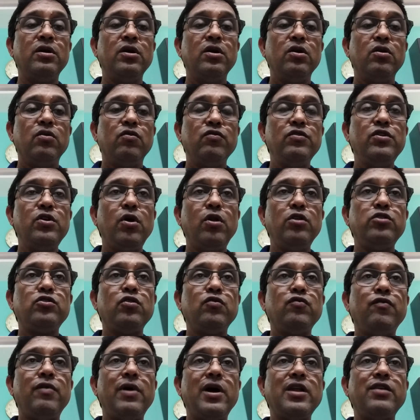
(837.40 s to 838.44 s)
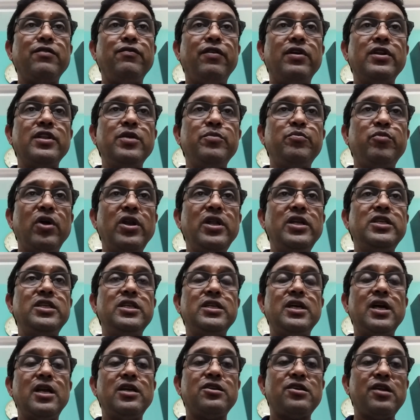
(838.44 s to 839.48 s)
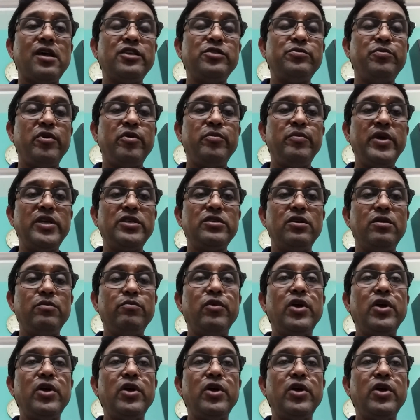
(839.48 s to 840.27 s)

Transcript: we also work for the political transformation,